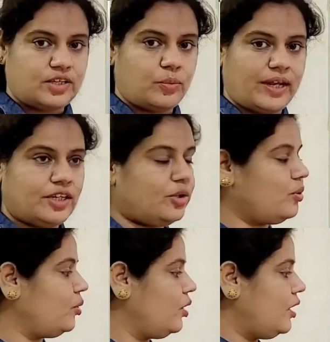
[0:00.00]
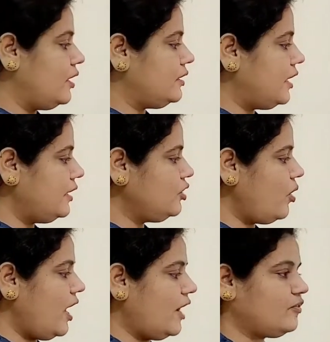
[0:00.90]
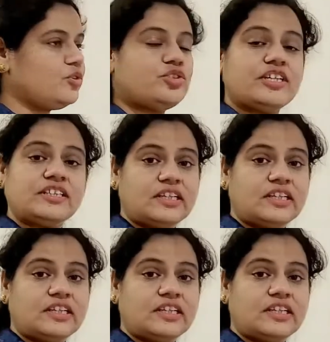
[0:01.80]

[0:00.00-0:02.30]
the value, then you have to check the